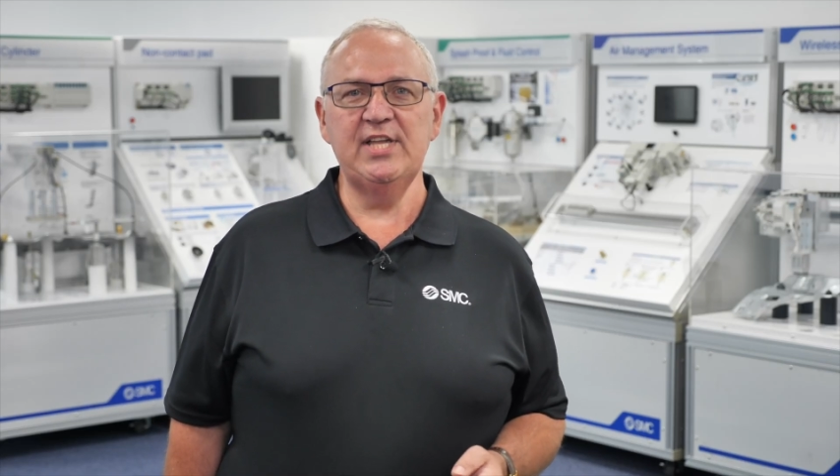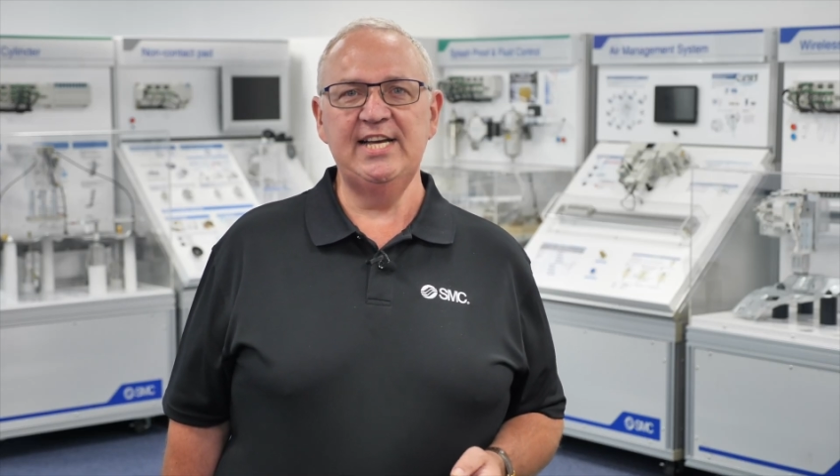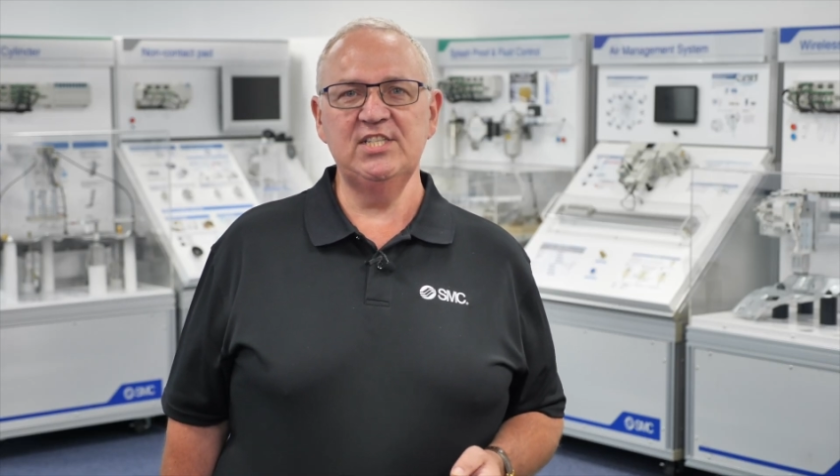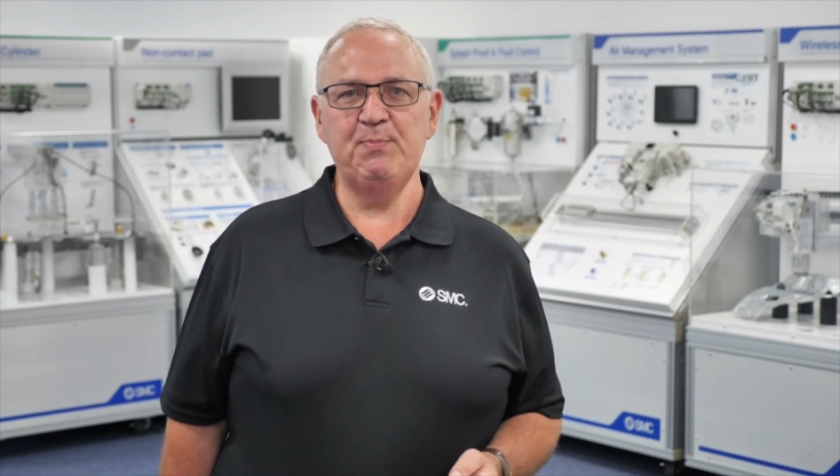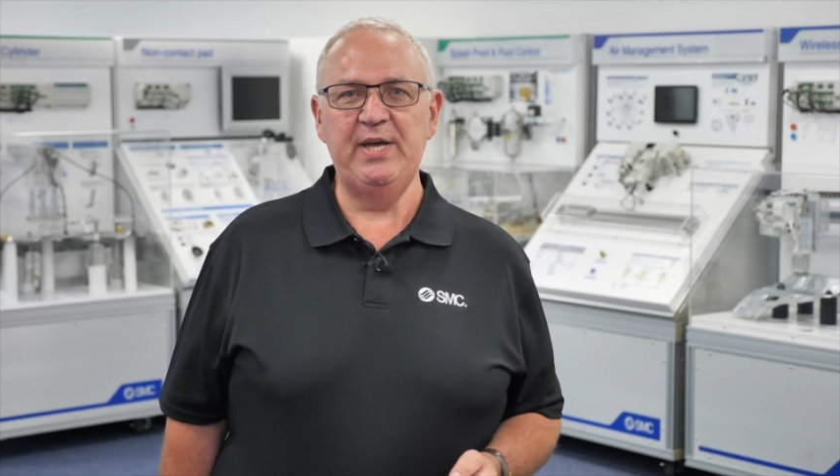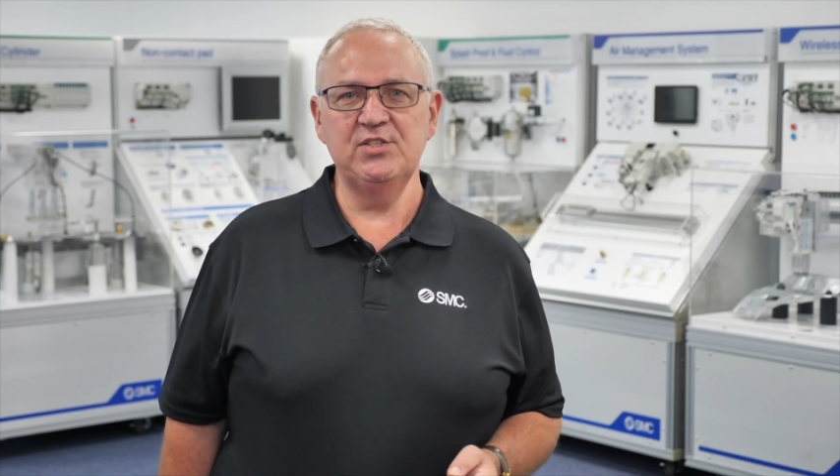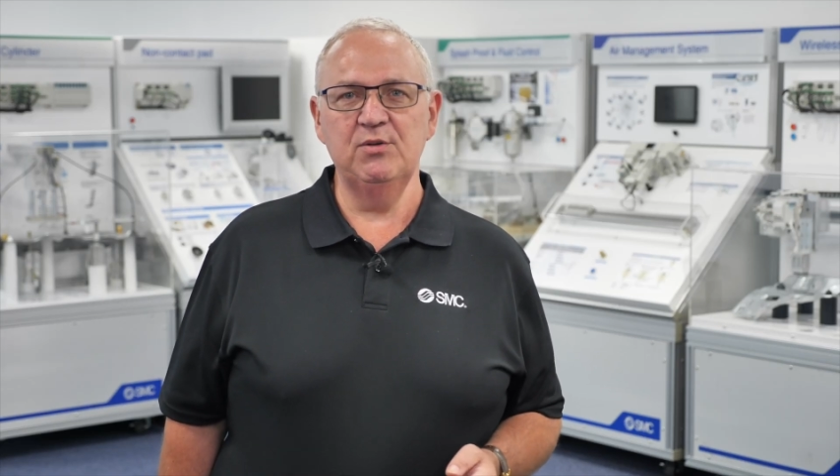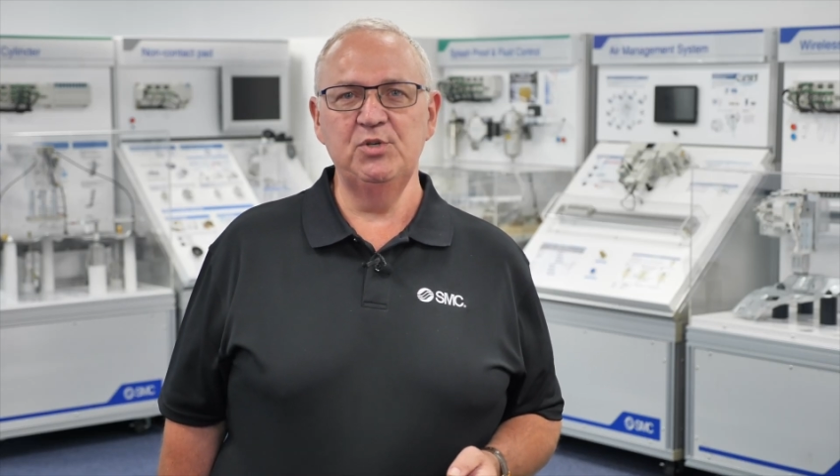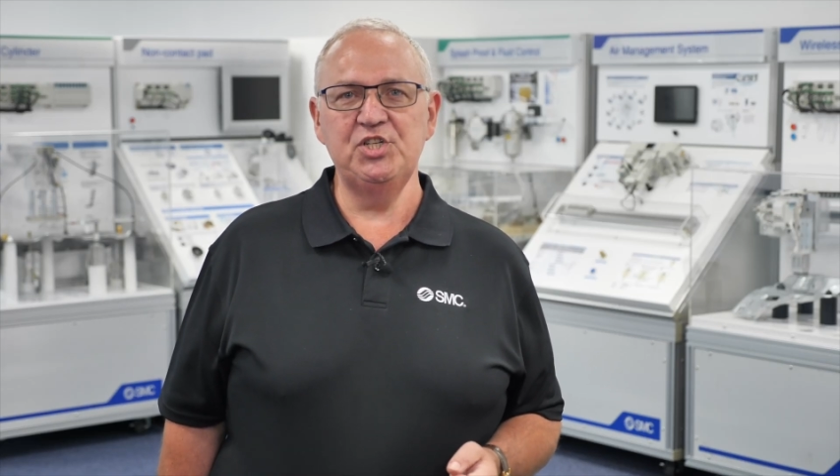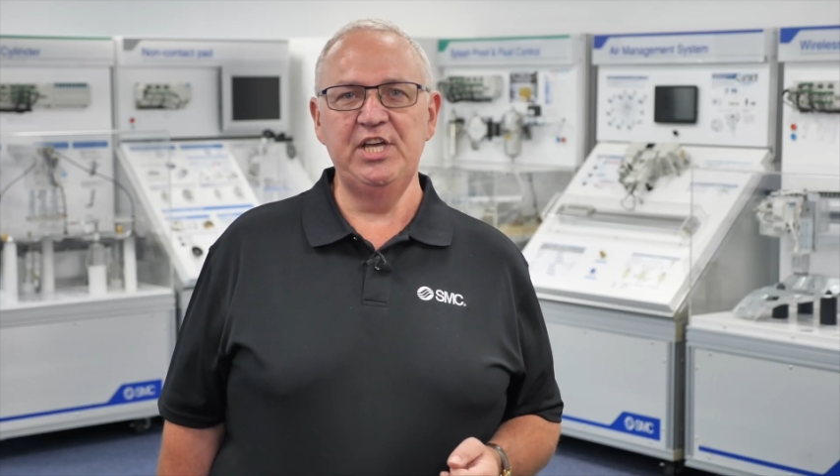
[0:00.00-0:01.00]
aspects
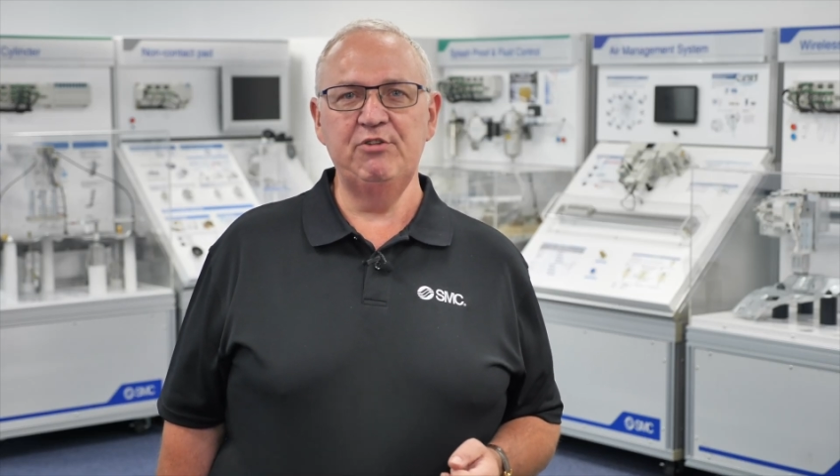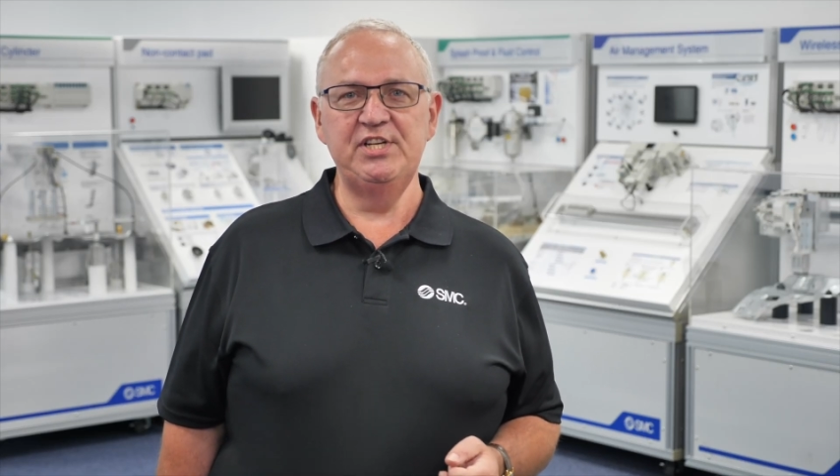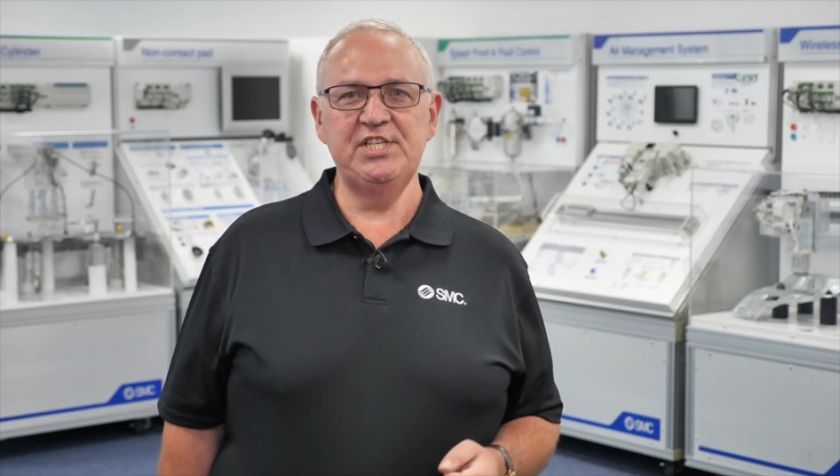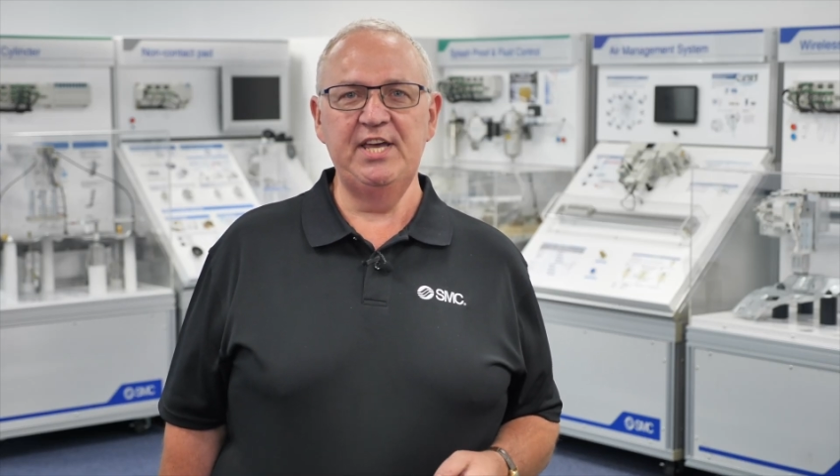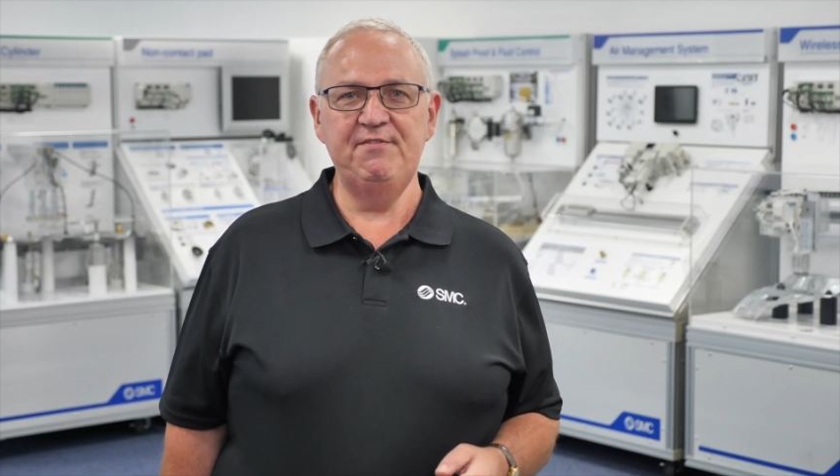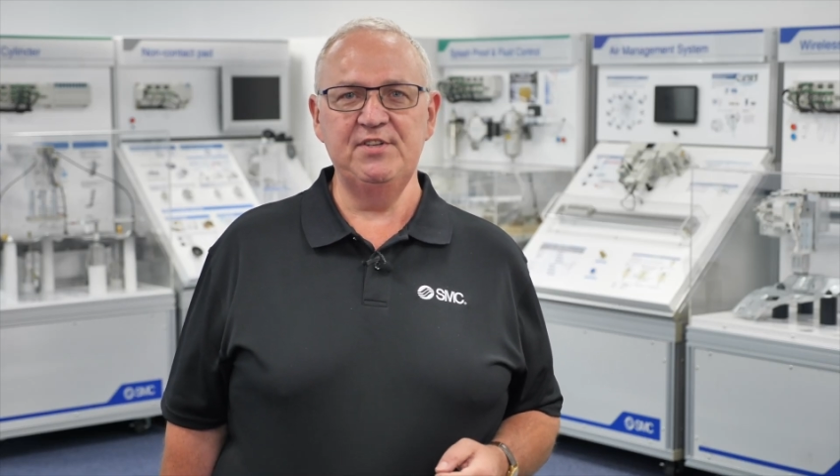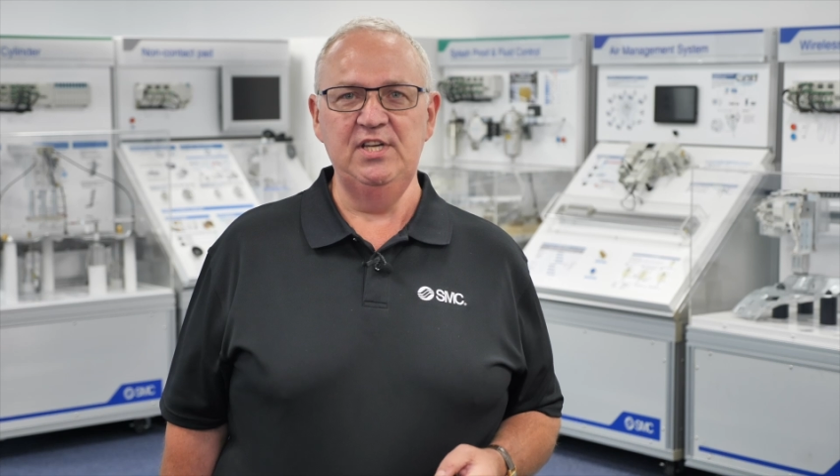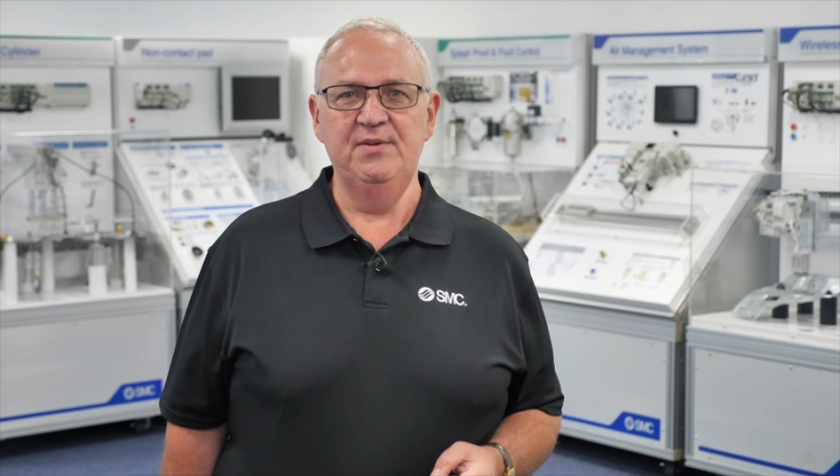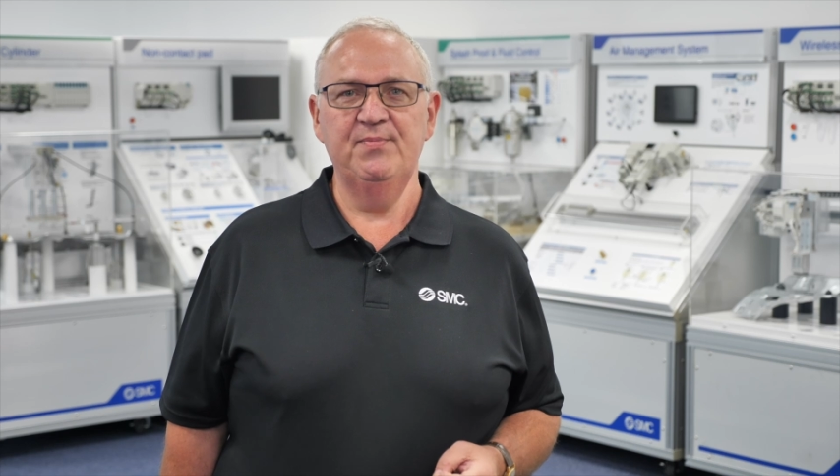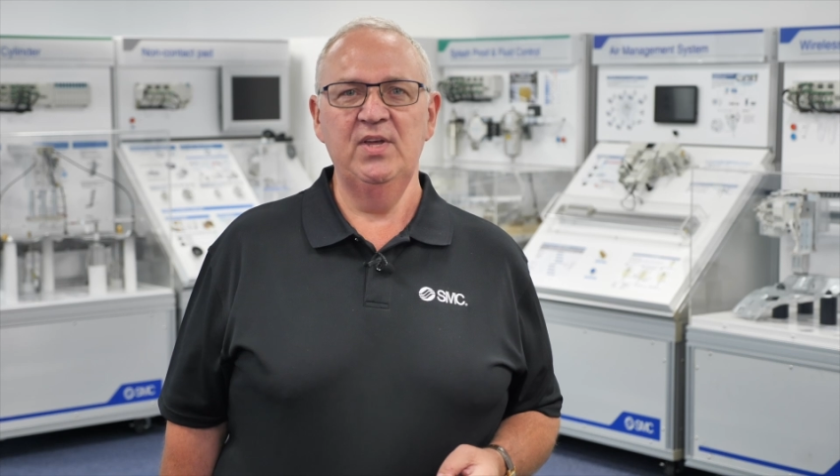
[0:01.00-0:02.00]
of machinery safety,